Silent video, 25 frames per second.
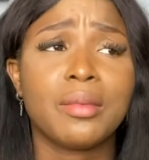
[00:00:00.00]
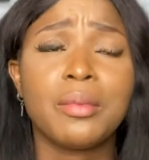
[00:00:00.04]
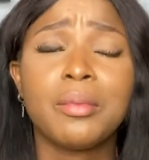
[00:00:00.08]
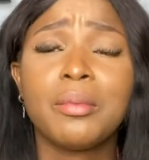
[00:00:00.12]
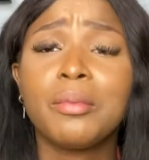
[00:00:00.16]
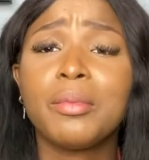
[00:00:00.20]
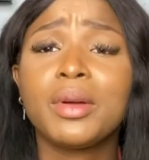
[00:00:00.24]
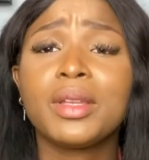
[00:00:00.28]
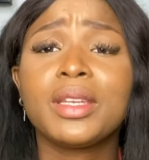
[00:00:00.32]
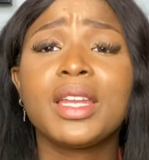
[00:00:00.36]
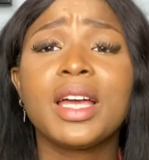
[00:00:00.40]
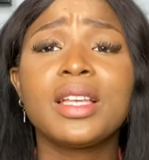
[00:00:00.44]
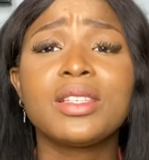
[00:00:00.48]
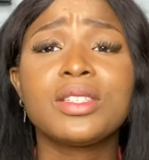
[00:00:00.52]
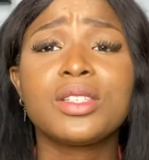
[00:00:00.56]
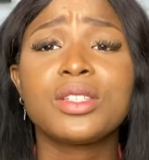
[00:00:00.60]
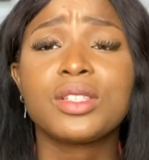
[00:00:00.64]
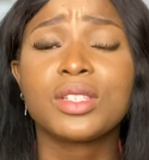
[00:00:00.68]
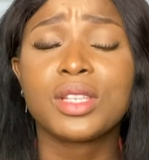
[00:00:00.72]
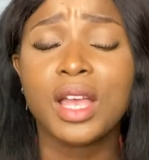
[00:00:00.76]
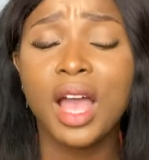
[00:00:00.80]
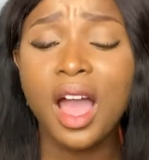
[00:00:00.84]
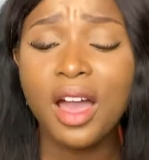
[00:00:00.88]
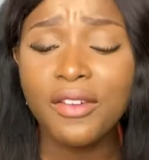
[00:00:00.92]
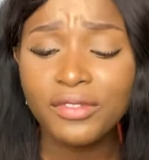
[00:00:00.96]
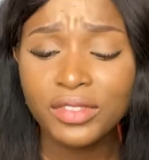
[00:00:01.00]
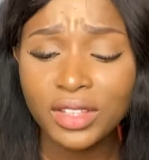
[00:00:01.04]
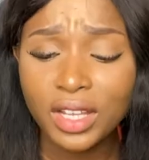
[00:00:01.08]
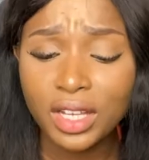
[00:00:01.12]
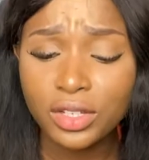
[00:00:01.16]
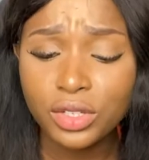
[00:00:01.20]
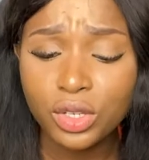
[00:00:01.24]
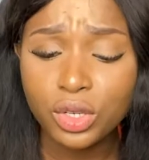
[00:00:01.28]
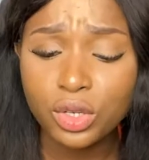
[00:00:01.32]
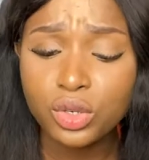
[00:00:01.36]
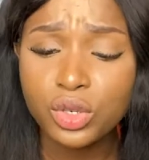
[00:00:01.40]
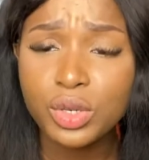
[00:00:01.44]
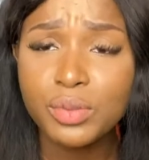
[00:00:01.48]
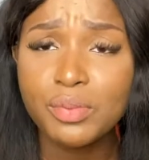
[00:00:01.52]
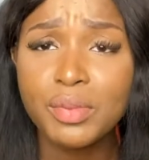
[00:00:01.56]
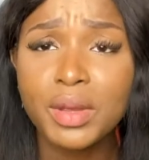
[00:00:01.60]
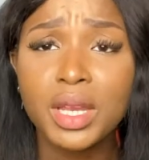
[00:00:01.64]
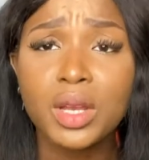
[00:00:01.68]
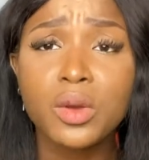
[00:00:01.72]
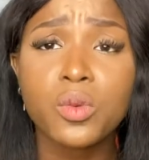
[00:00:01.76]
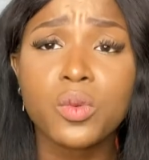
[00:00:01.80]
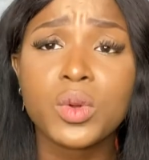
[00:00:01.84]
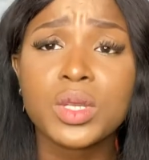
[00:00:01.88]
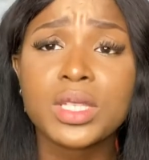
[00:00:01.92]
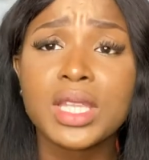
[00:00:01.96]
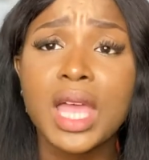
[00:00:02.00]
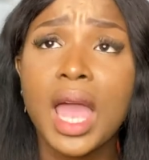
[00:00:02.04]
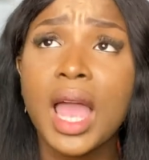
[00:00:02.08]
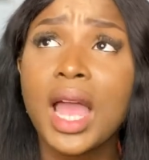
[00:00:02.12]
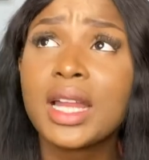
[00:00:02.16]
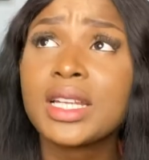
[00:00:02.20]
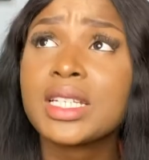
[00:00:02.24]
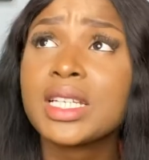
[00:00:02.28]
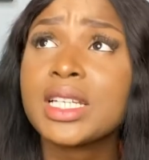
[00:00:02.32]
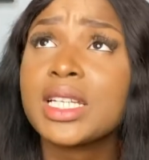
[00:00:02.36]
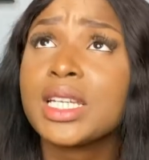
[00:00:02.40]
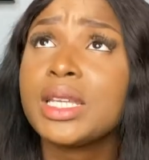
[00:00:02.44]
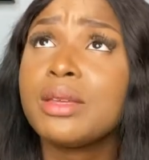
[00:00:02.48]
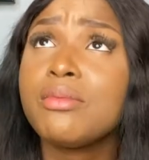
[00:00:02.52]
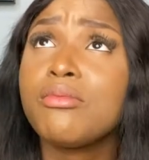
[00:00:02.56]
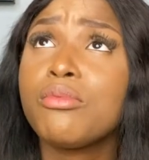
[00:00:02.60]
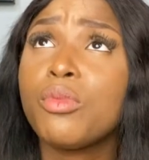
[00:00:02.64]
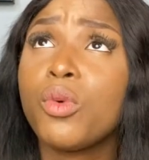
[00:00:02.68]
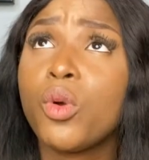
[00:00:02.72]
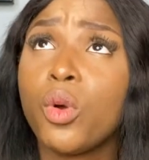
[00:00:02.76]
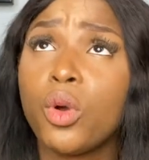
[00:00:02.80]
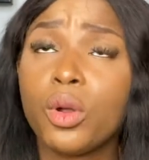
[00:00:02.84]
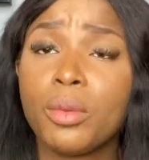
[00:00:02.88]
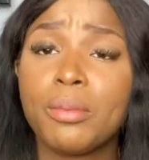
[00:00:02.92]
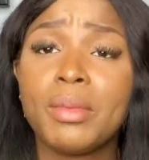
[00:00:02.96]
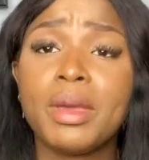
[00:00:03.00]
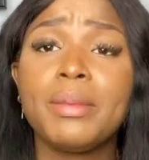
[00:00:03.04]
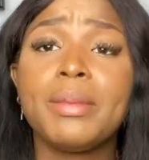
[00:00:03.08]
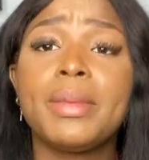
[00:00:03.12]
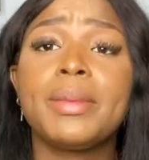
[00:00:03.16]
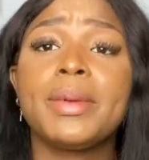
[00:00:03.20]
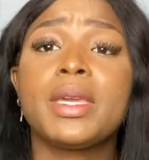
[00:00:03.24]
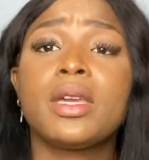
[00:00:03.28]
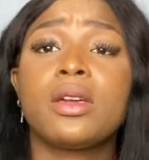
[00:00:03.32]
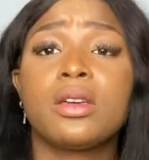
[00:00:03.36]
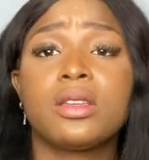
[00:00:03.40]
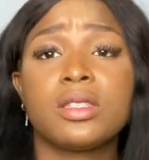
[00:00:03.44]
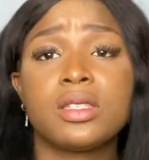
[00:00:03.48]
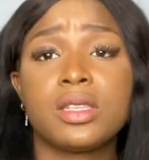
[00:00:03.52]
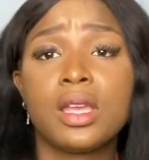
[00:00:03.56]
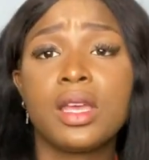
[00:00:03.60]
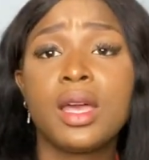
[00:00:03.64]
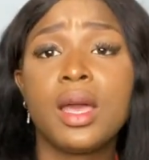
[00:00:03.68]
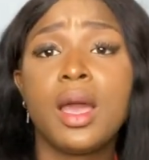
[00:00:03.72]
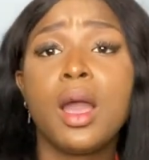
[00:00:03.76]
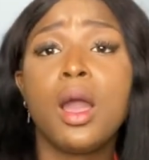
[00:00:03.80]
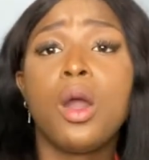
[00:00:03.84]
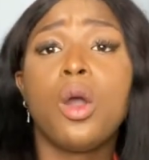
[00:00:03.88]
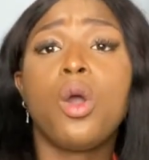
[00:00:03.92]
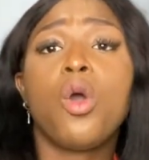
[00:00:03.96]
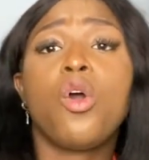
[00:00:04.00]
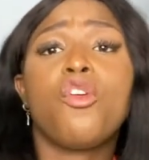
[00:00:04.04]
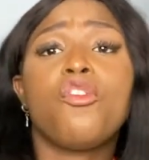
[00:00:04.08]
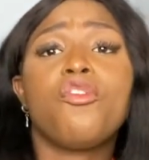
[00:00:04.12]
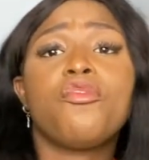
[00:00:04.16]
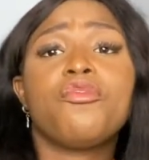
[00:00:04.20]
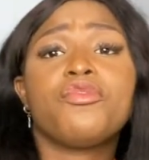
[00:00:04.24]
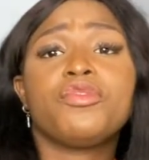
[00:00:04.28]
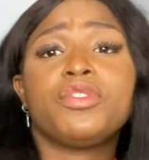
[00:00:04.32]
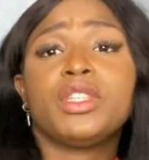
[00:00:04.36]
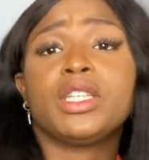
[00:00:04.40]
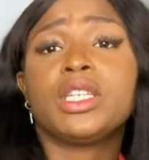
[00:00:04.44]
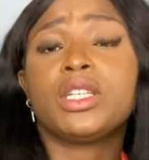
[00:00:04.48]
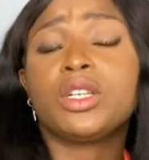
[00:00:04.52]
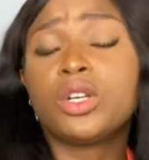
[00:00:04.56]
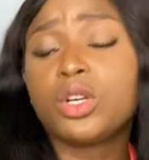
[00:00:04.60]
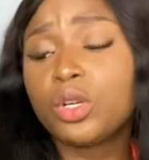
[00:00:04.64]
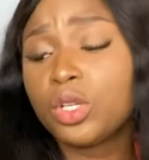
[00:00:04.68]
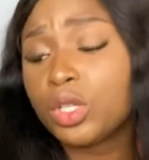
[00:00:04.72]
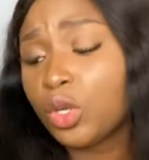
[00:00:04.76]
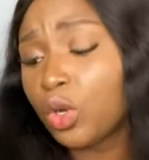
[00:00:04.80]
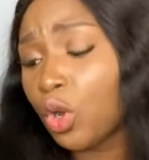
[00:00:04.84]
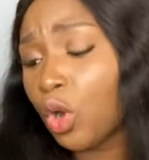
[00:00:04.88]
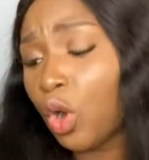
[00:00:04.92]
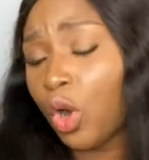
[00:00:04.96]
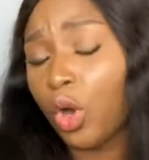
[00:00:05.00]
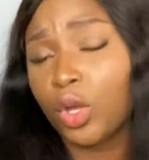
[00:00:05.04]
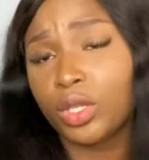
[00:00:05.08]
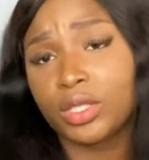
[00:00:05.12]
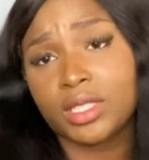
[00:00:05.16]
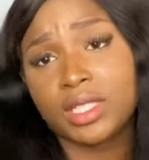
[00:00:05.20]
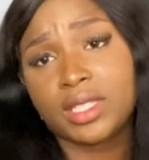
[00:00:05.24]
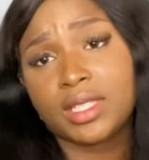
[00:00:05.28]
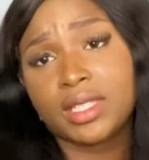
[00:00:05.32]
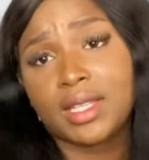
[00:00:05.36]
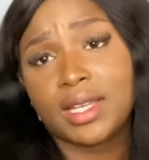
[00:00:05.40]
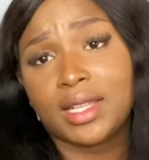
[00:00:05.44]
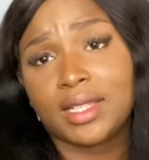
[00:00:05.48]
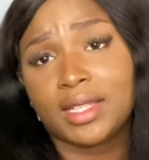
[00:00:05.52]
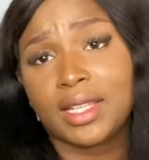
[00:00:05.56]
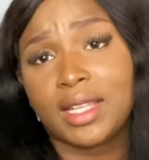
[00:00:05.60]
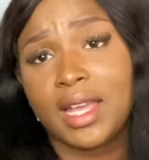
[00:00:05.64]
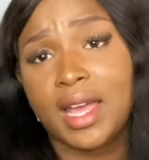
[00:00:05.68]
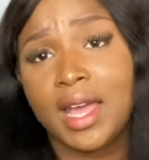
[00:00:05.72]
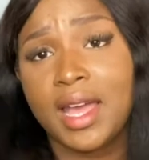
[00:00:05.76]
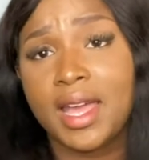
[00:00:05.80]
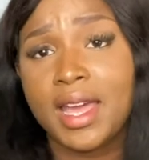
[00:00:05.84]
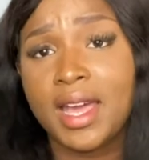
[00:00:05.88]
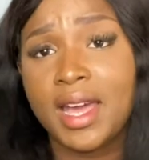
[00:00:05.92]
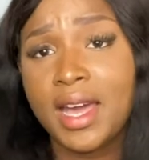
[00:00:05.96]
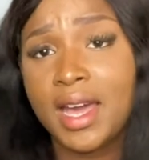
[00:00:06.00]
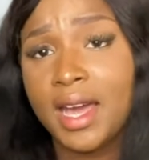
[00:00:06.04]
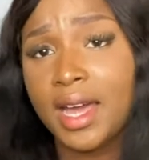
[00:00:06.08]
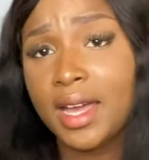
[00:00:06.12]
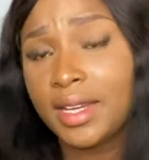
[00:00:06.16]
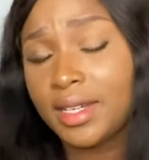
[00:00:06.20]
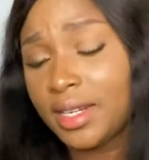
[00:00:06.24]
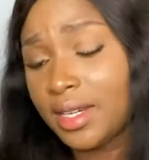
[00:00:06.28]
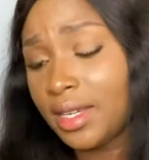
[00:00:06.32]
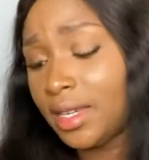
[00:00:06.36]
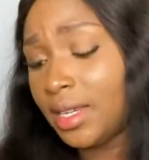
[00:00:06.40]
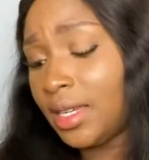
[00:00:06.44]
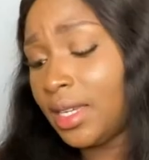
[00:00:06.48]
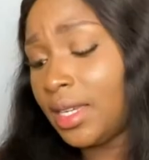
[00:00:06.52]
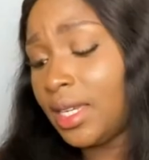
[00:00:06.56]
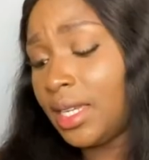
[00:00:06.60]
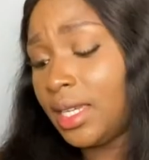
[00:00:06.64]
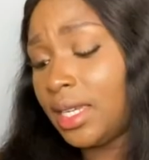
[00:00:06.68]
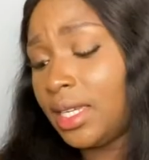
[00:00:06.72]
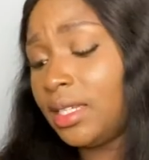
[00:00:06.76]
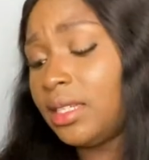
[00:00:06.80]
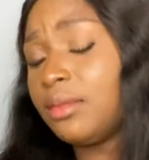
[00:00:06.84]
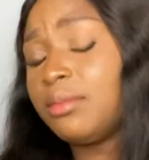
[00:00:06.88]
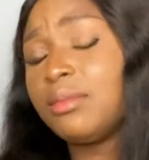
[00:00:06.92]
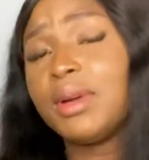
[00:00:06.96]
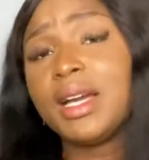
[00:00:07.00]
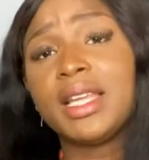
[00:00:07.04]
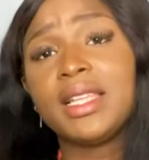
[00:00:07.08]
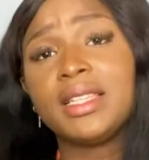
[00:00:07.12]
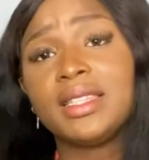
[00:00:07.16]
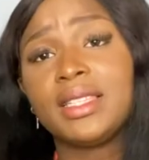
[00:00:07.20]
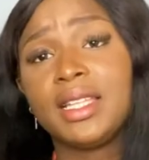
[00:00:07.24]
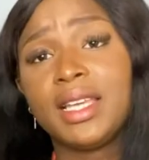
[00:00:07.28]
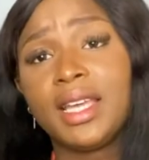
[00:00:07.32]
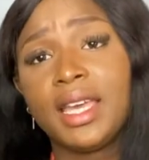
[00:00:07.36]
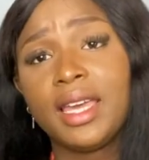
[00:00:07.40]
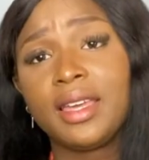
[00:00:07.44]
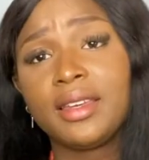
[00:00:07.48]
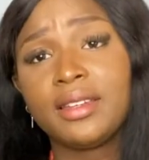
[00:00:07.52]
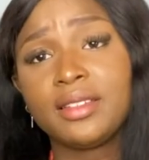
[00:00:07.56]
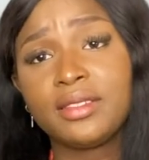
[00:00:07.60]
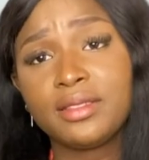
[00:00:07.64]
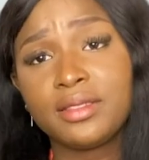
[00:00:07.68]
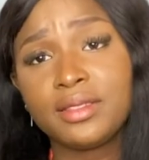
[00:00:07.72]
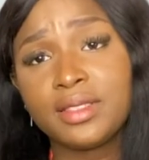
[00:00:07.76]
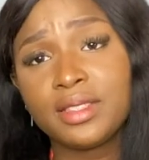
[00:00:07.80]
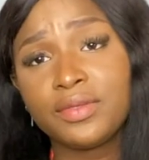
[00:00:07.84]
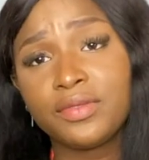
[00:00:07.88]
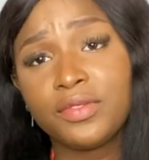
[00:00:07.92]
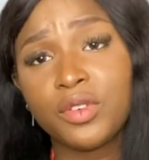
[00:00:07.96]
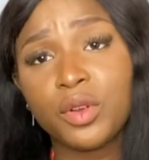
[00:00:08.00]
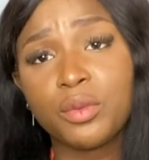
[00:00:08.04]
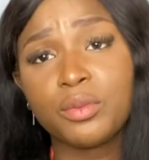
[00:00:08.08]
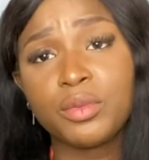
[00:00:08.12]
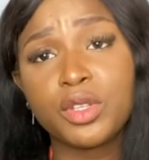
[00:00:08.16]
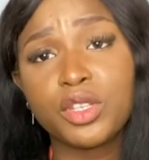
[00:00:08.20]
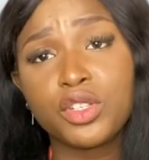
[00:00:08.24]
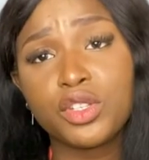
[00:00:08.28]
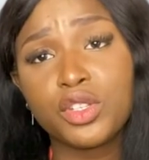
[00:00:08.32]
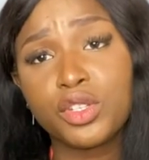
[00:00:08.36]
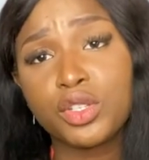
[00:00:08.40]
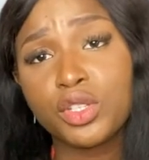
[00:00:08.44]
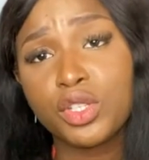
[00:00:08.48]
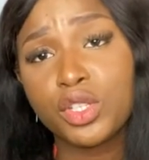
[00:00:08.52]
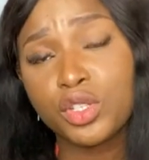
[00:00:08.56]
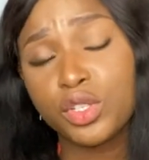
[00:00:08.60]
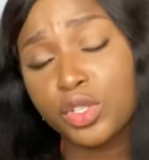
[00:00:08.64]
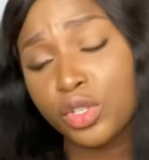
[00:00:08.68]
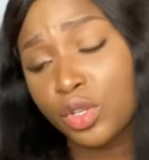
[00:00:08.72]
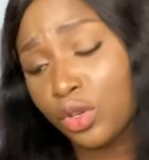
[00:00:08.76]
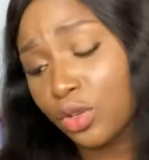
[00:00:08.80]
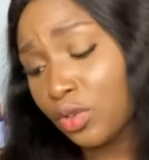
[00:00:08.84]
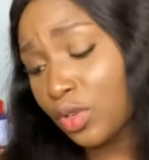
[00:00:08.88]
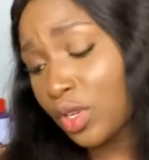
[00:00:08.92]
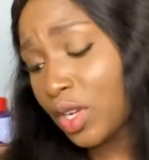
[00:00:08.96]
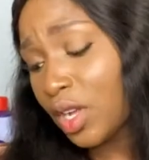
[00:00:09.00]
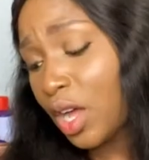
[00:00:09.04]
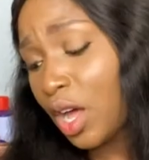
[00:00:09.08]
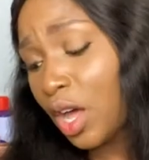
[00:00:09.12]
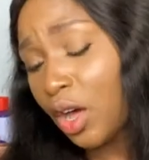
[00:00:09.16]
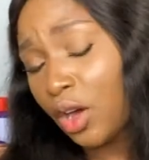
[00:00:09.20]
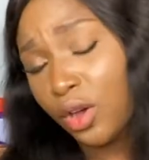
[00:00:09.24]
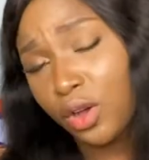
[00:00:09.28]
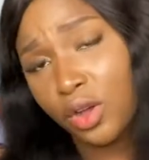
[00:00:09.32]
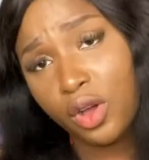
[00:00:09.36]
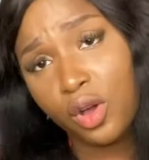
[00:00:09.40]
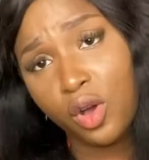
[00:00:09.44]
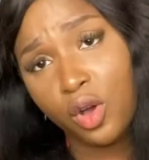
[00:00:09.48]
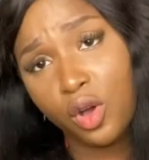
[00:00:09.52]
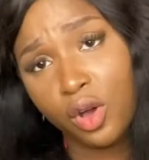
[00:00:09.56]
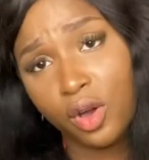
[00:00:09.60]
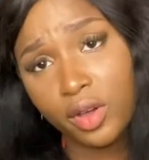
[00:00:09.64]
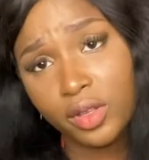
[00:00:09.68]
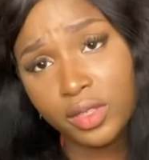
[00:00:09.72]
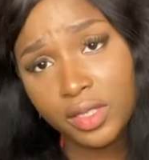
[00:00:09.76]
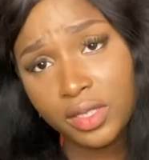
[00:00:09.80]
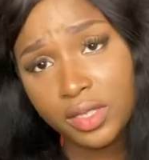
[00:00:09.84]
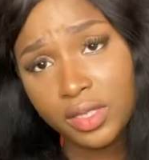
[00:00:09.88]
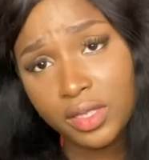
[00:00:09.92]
but that's after surgery pain was actually more, maybe because of the cuts that I had in my leg from the surgical cut,